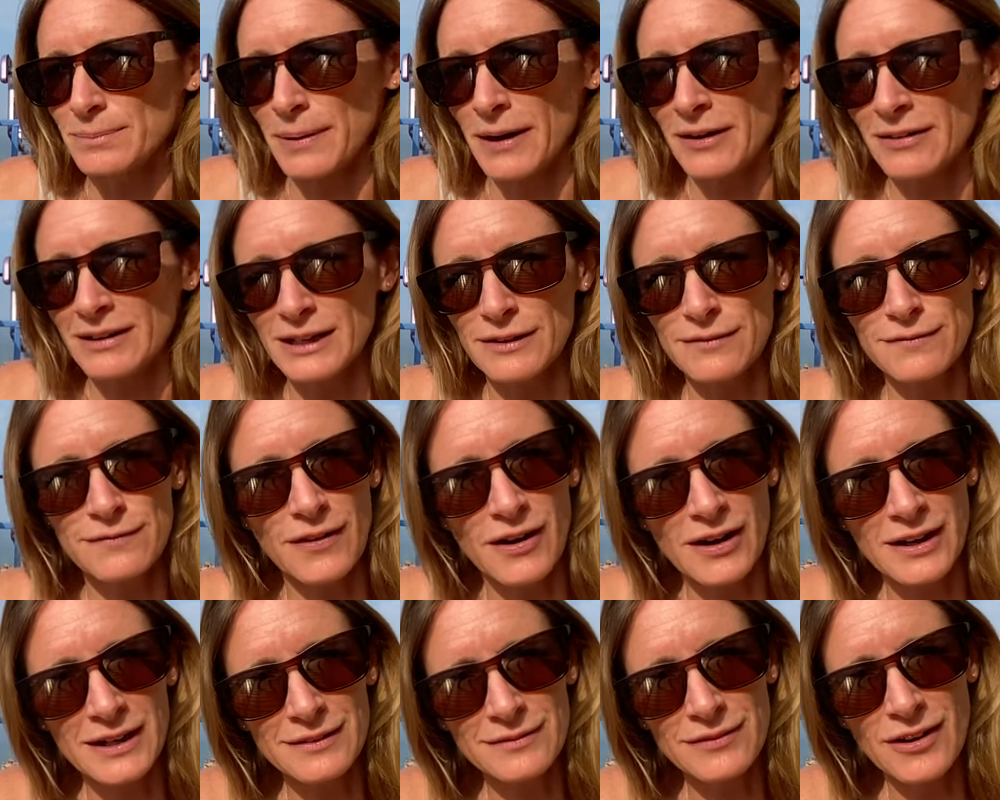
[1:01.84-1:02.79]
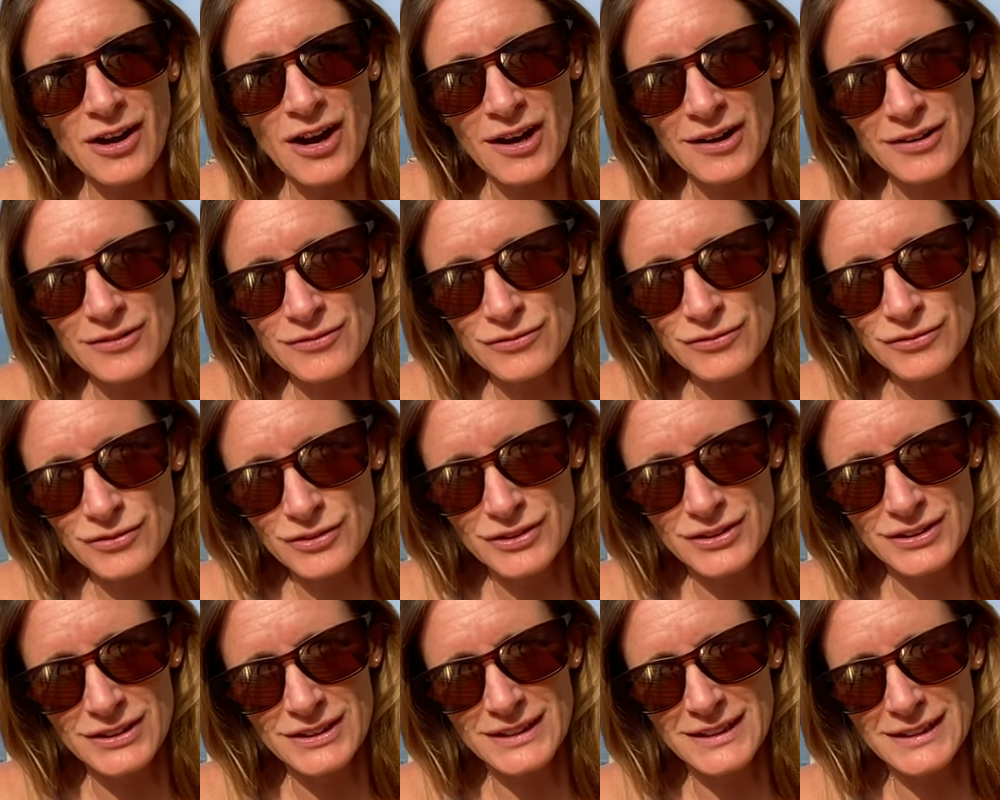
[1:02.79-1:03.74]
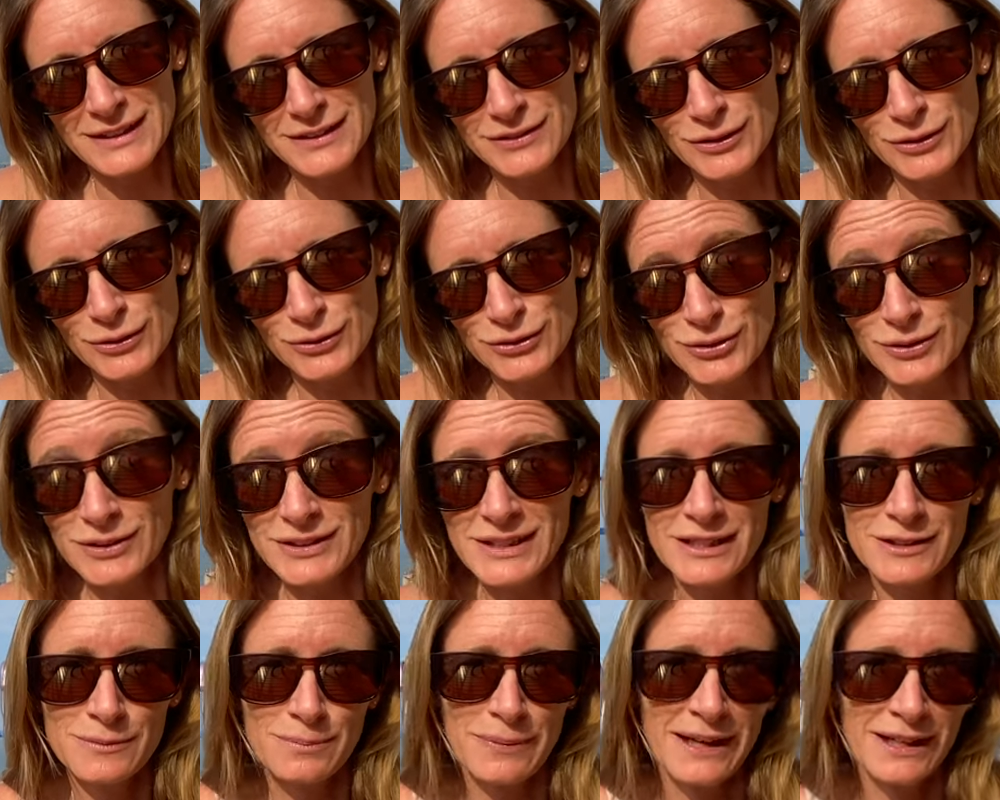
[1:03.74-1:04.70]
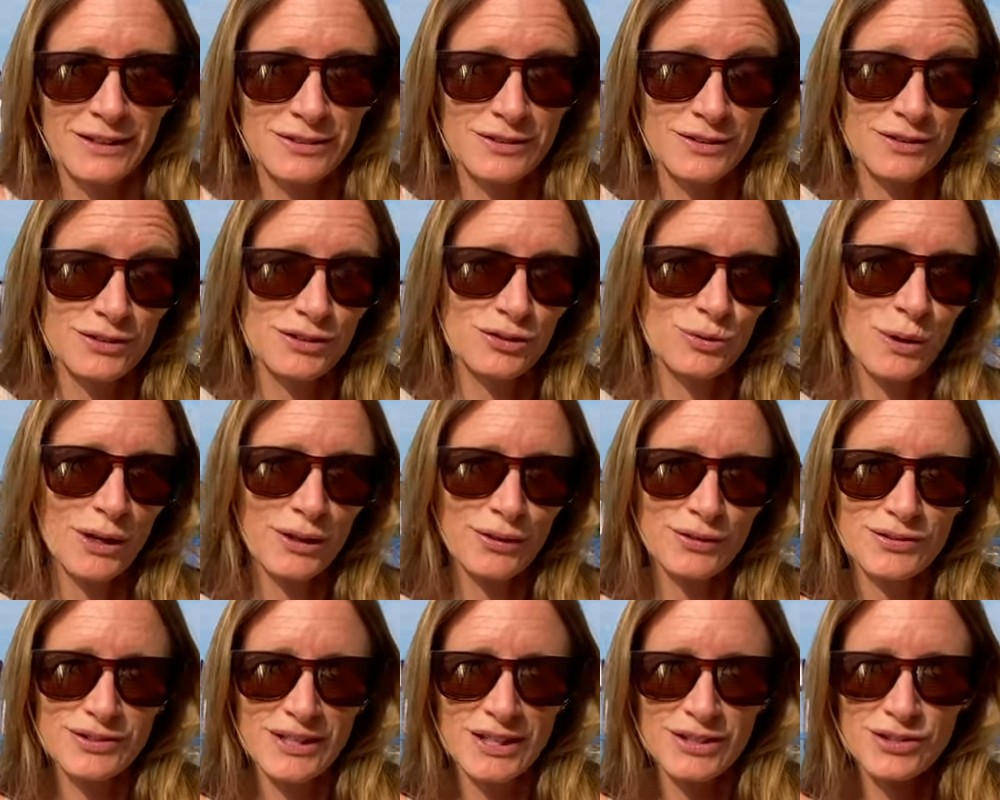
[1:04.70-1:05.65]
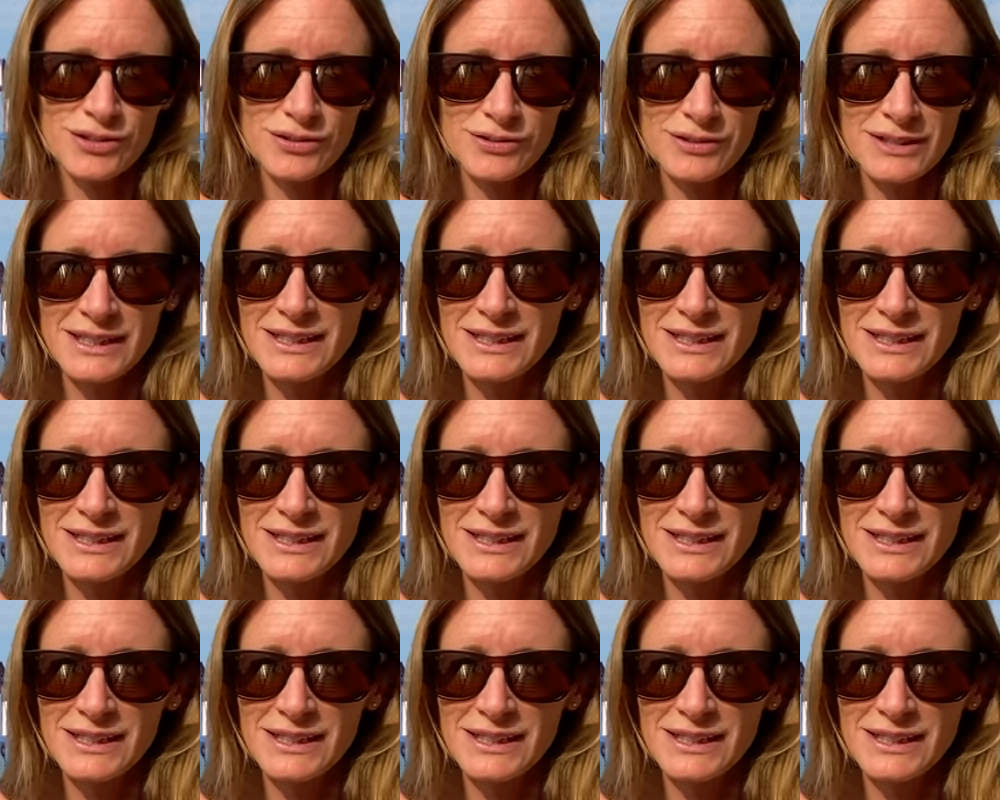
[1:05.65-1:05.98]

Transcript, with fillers: Apparently five hundred years old, so it dates back to the twelfth century,